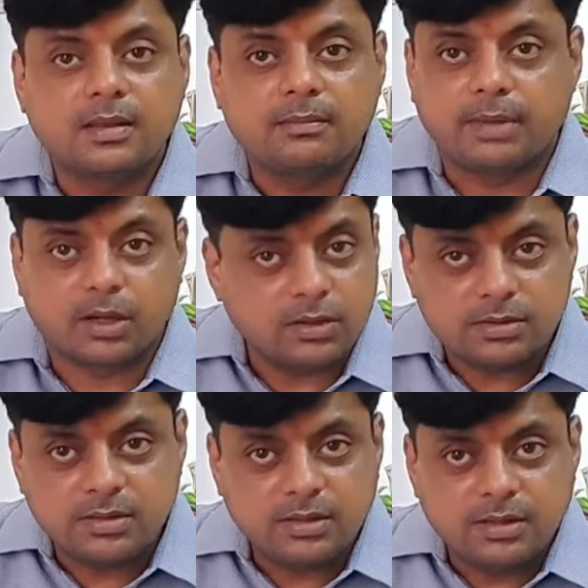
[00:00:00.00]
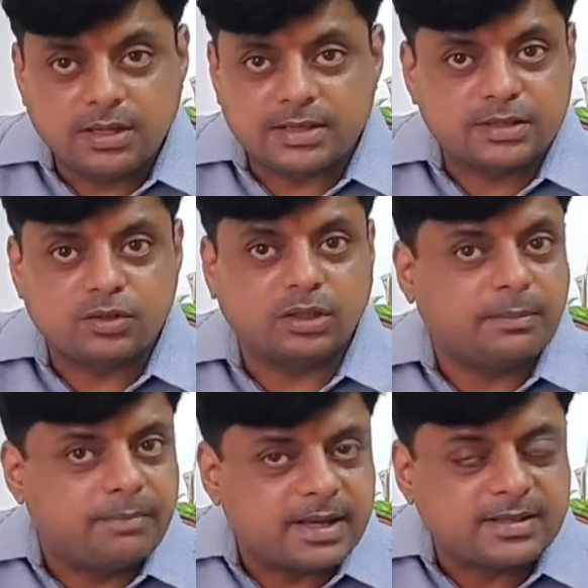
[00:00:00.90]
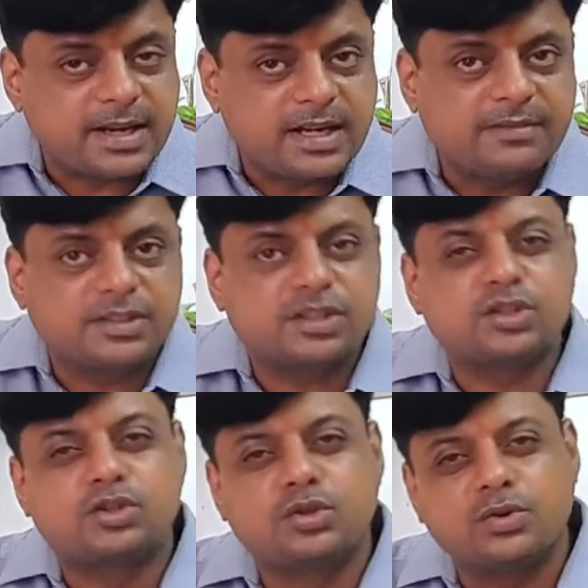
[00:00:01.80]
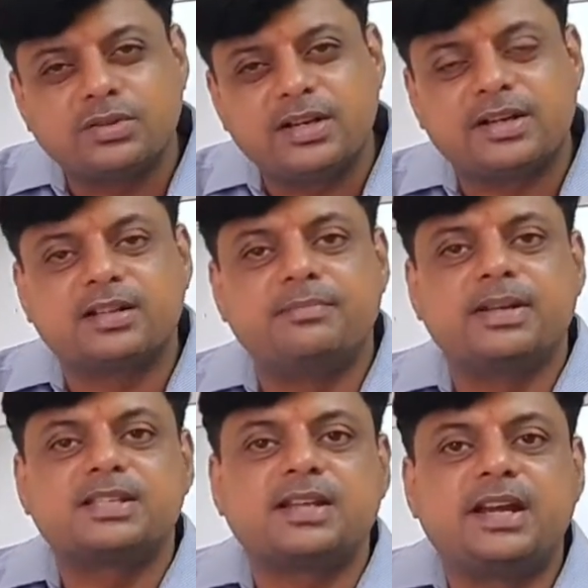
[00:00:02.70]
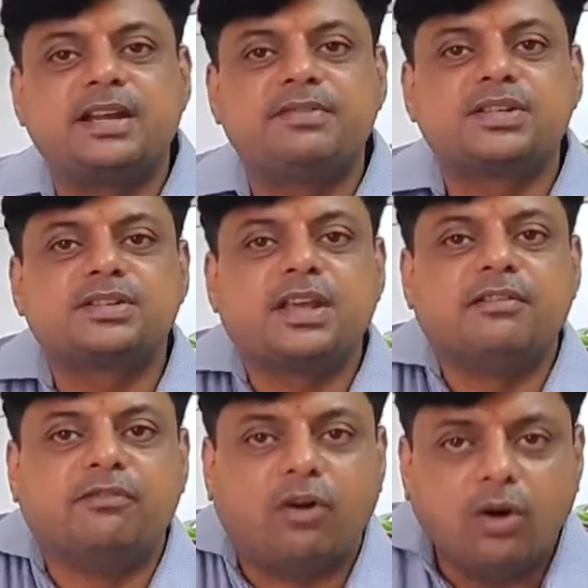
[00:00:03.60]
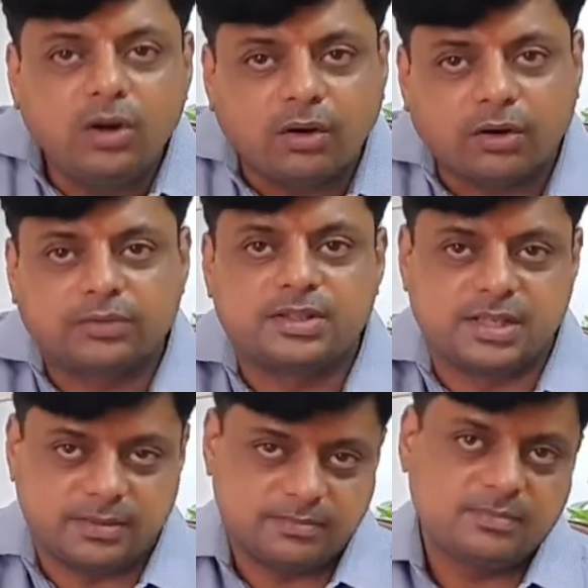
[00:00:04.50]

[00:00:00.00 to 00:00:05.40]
Because it is not the best idea which is chosen, it is the best idea which is evolved out of the team.